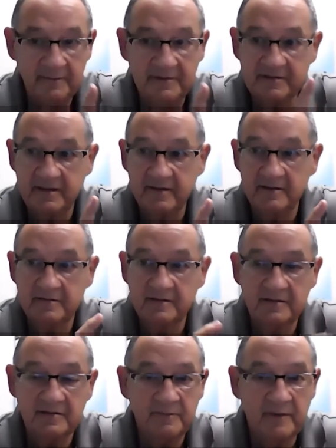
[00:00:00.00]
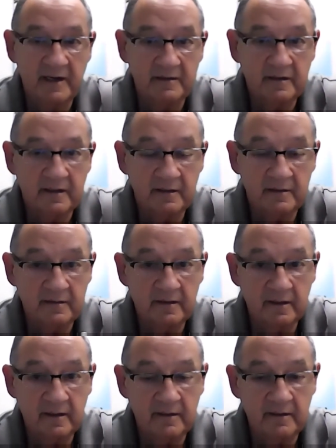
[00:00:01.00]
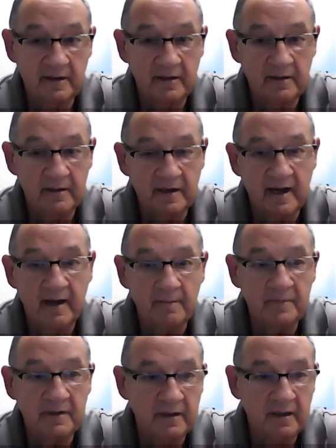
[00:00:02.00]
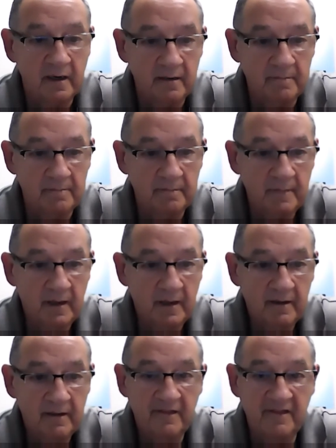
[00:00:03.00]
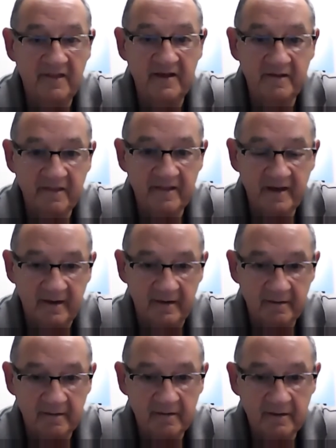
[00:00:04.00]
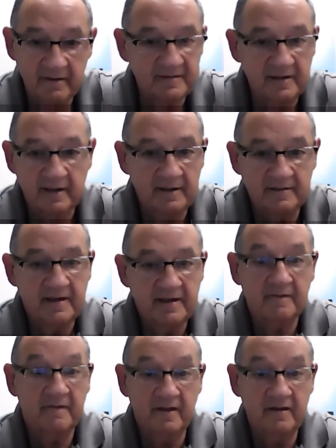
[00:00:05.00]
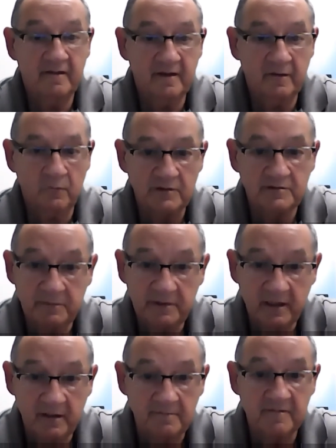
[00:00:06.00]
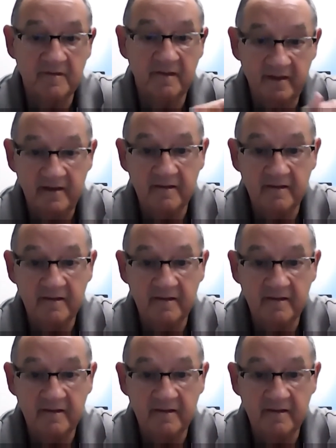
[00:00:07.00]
me say this: it is my intent that it not become the thing. It's not the thing. Once it becomes the